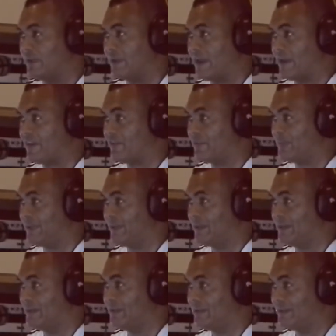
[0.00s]
have
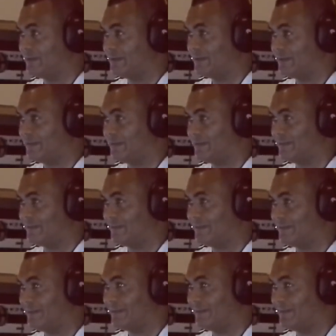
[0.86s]
been
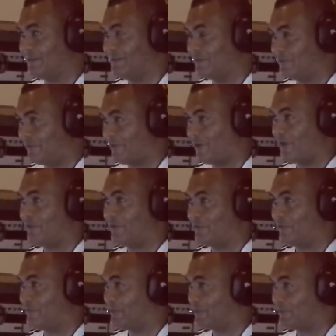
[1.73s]

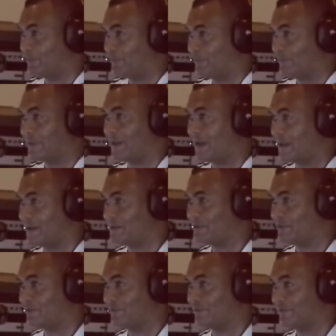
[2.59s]
involved with all
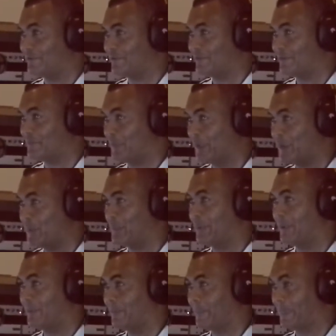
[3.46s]
kinds of
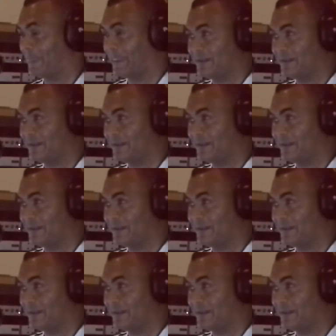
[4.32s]
people,